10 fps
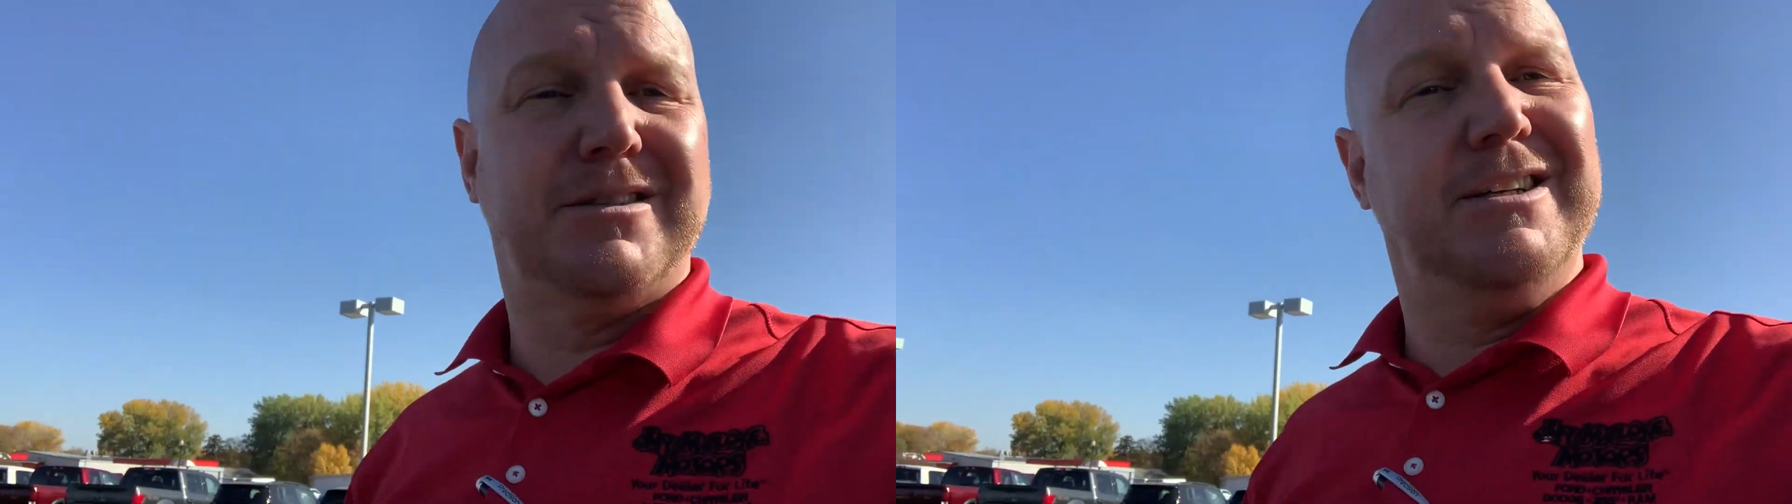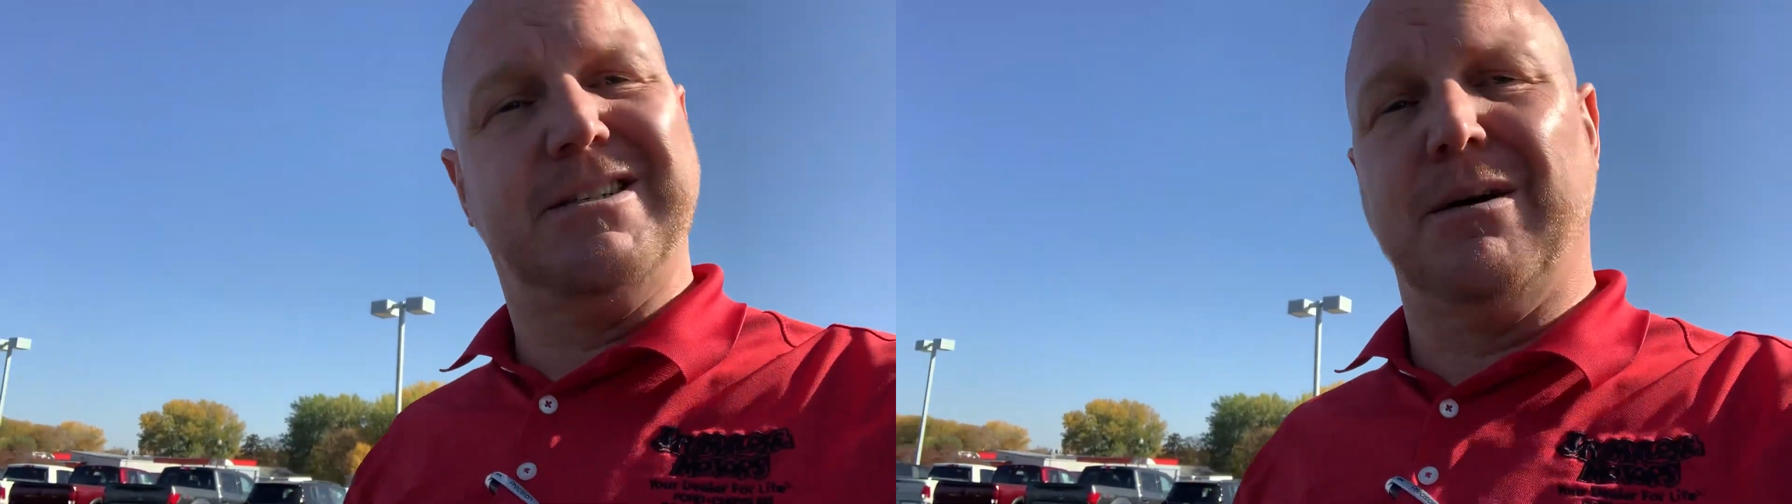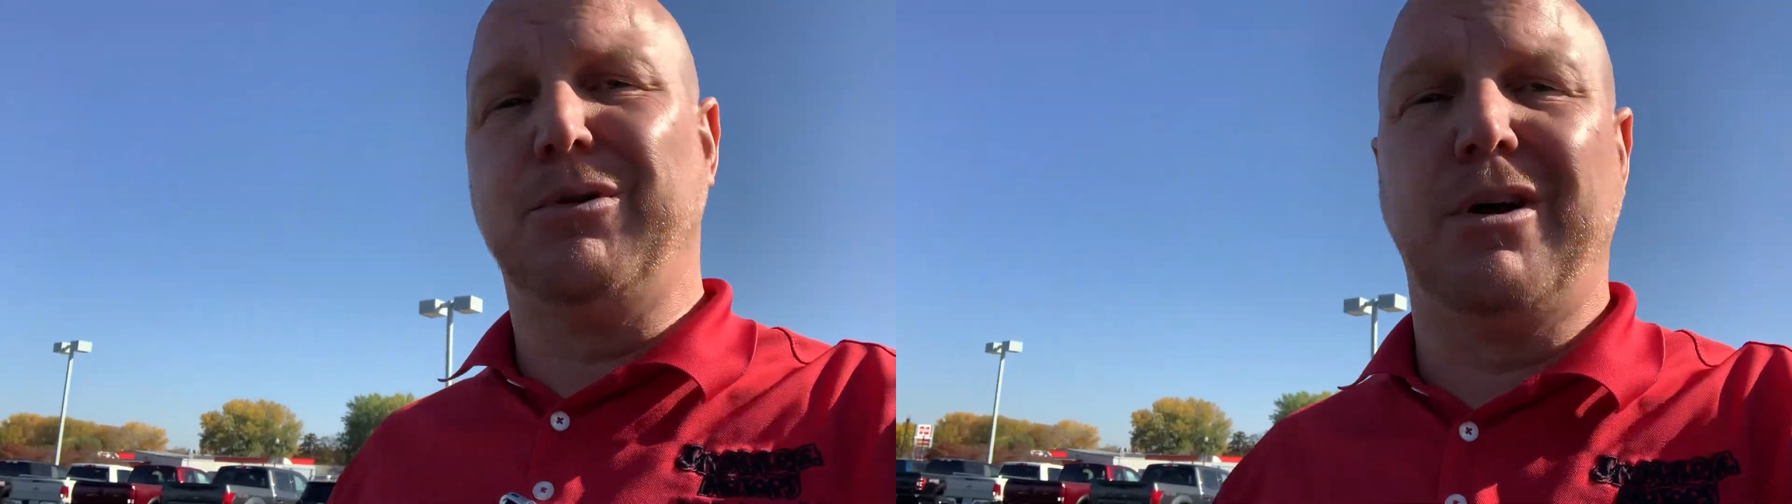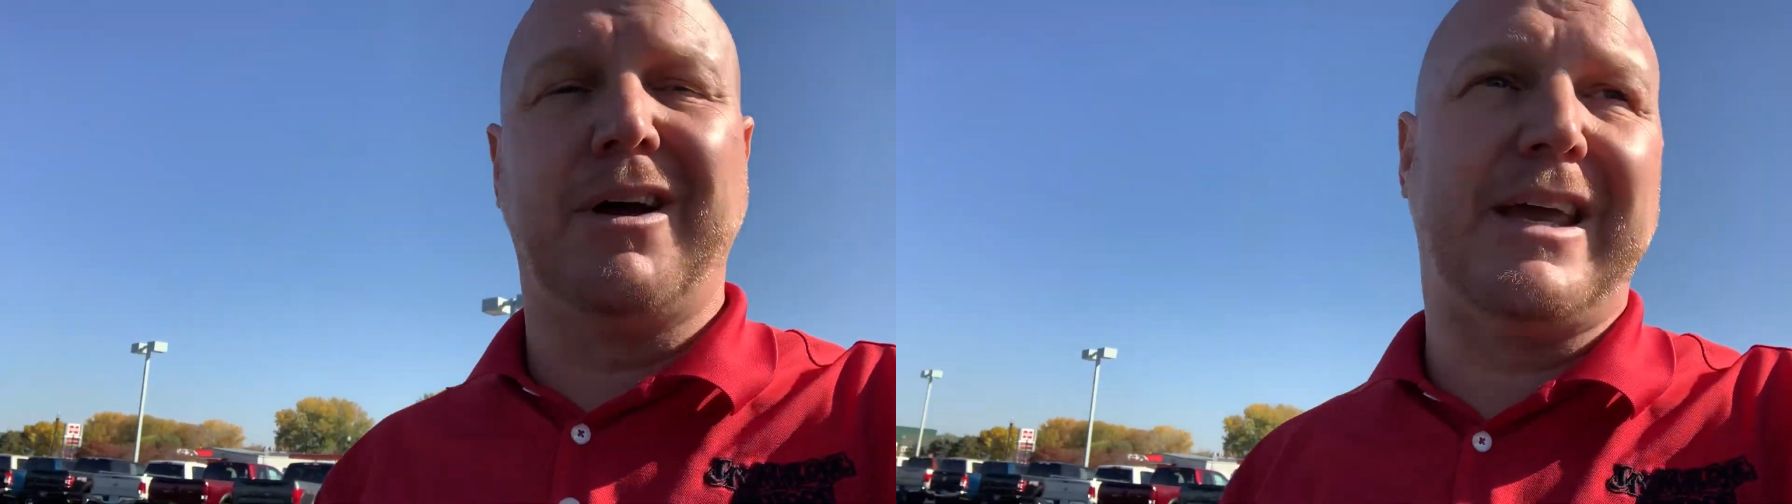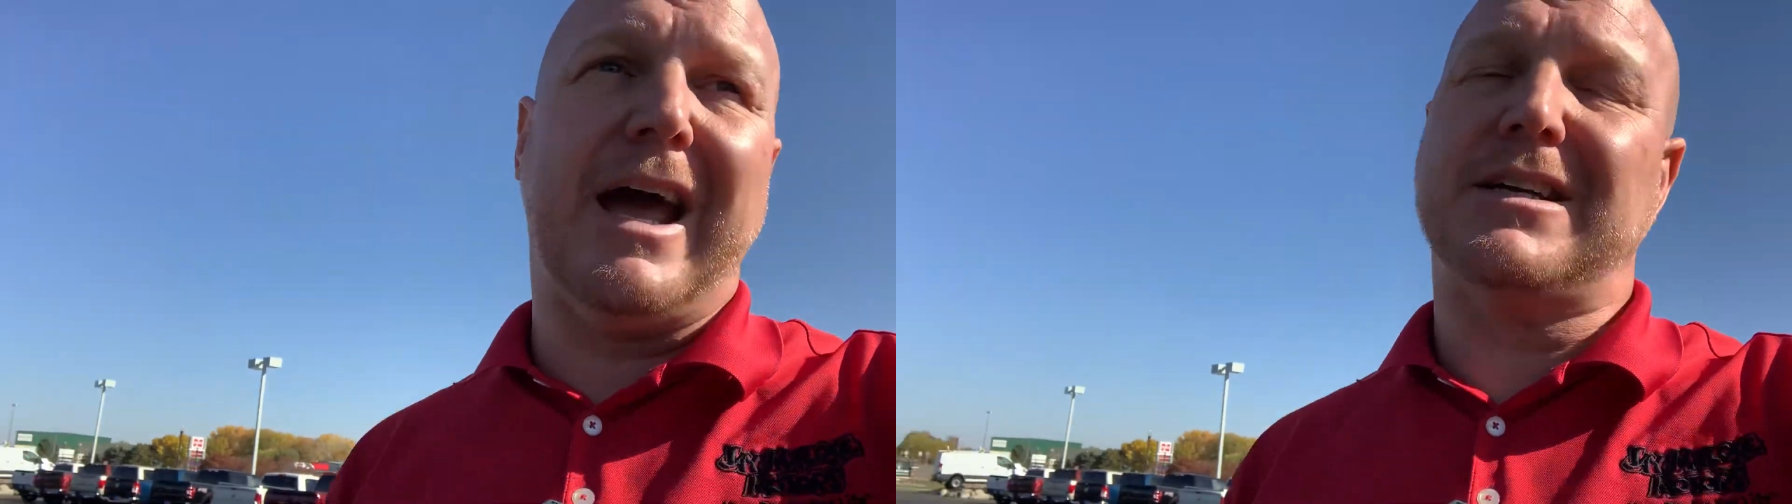Need something good on
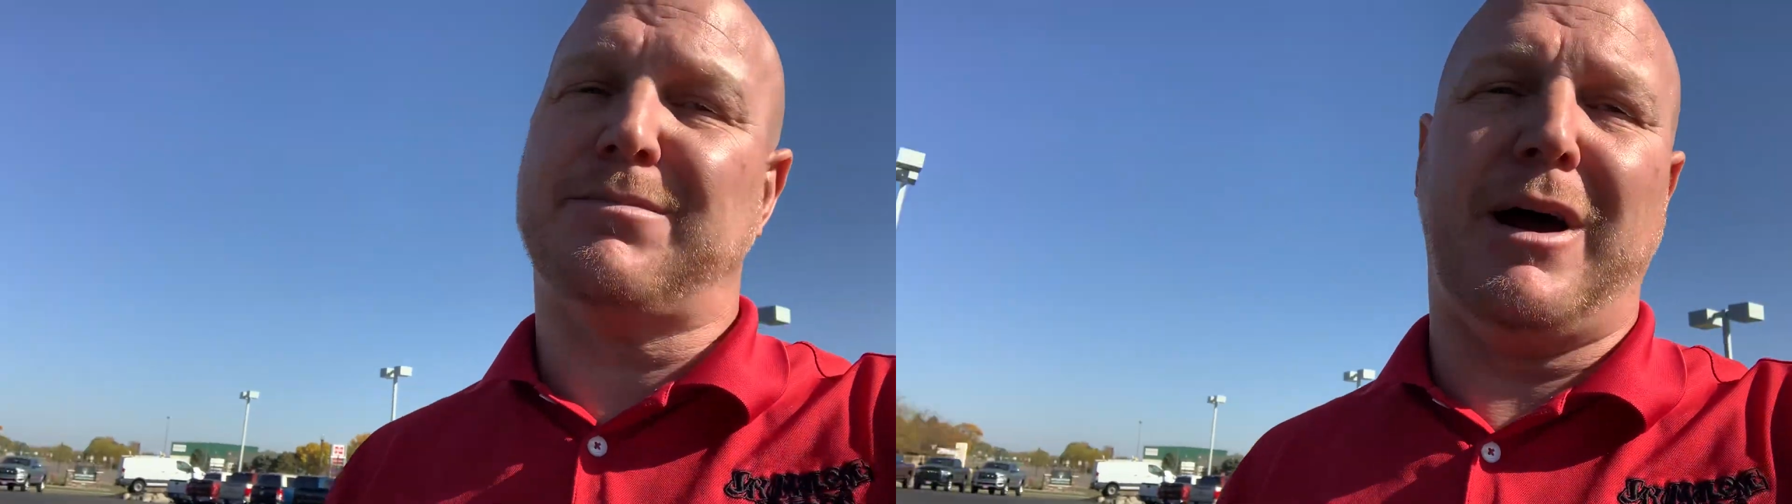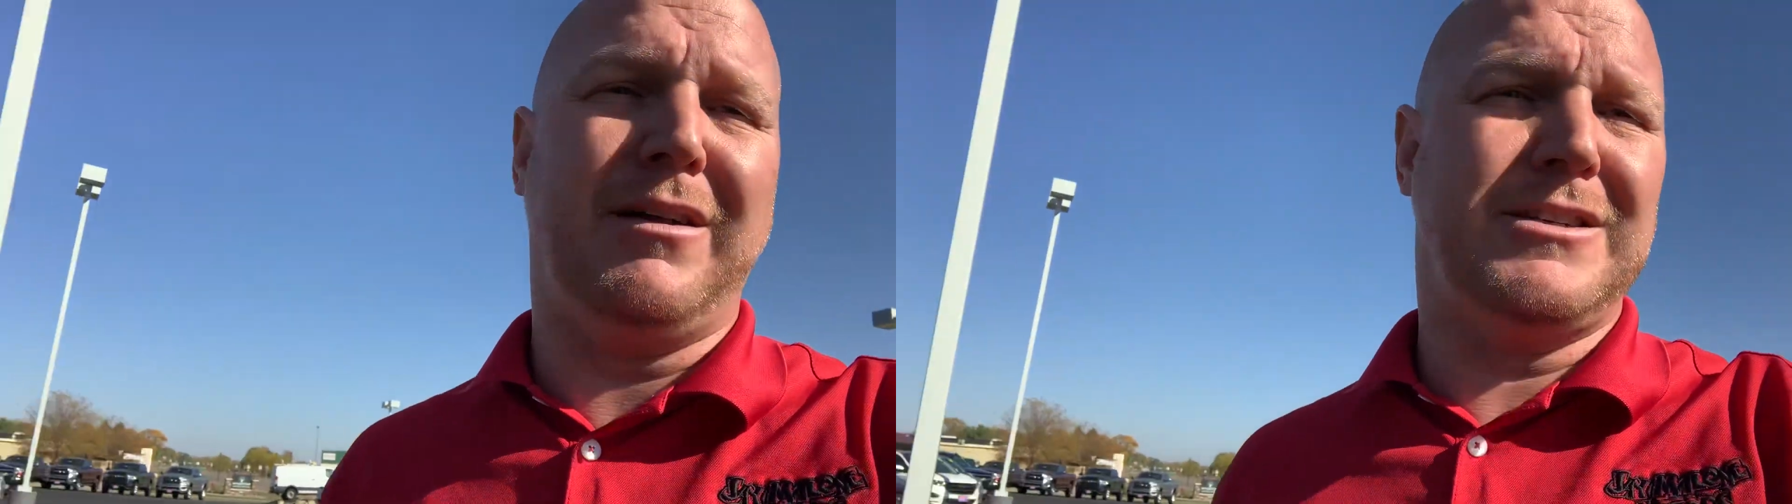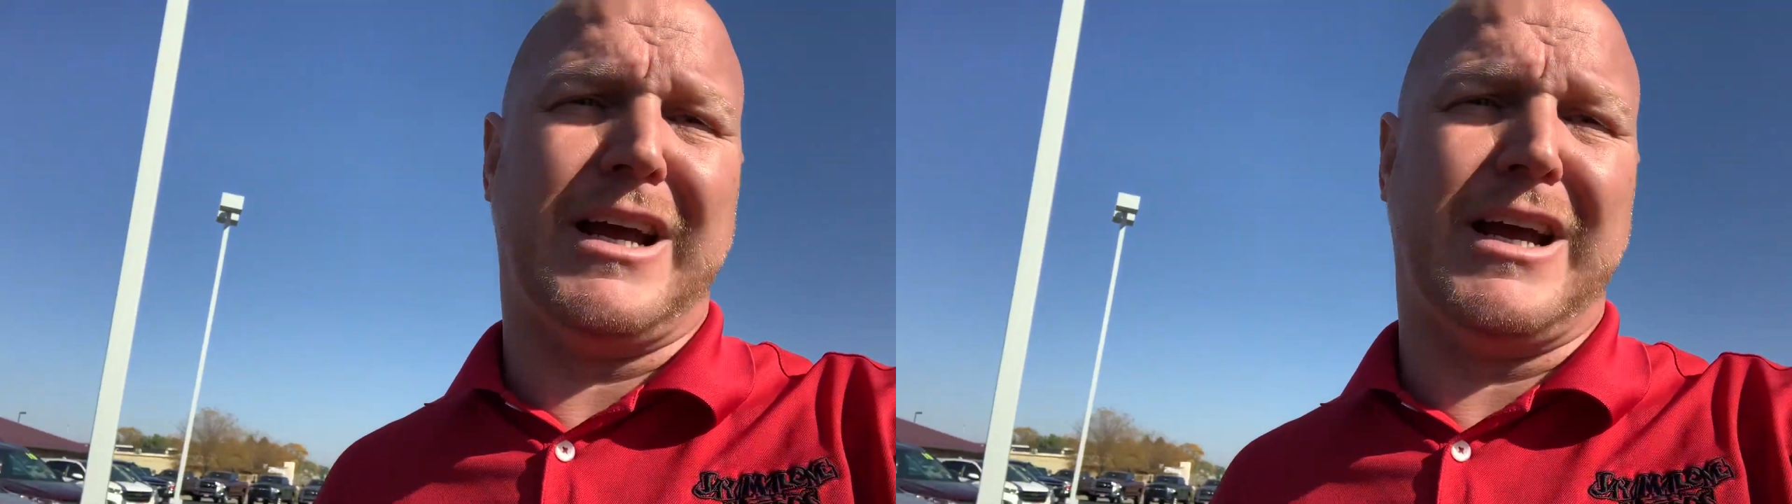gas mileage?